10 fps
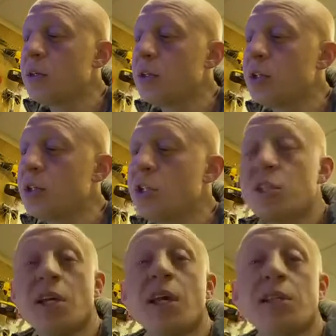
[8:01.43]
she
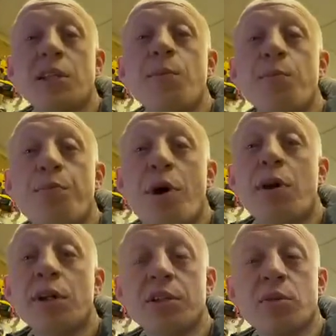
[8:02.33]
said, get some
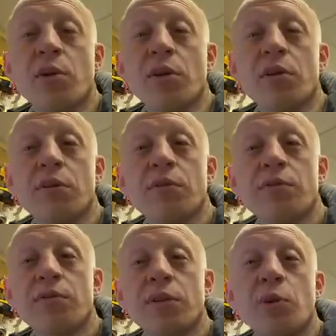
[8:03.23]
potting soil
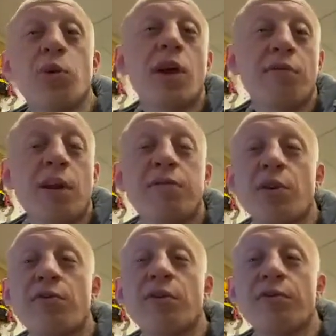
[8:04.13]
that we have left
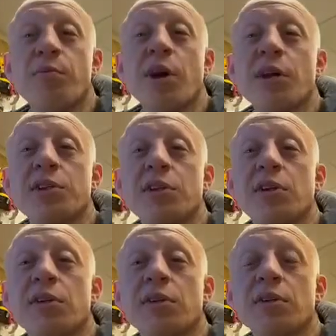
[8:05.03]
over from last
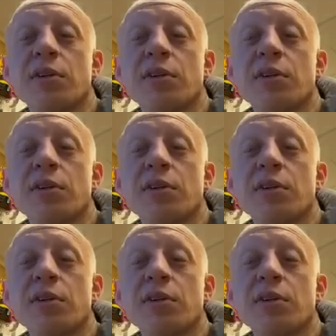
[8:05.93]
year.